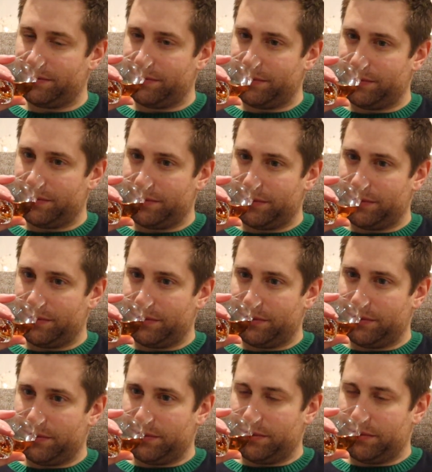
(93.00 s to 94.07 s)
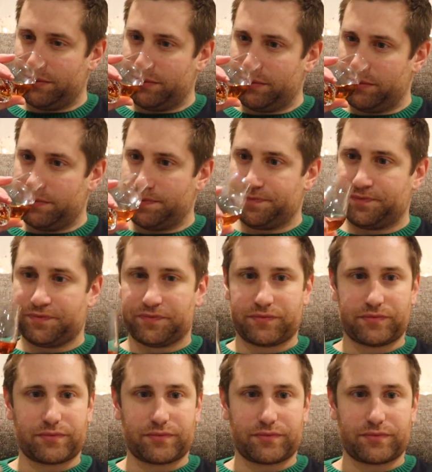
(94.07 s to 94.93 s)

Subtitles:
(no one is talking)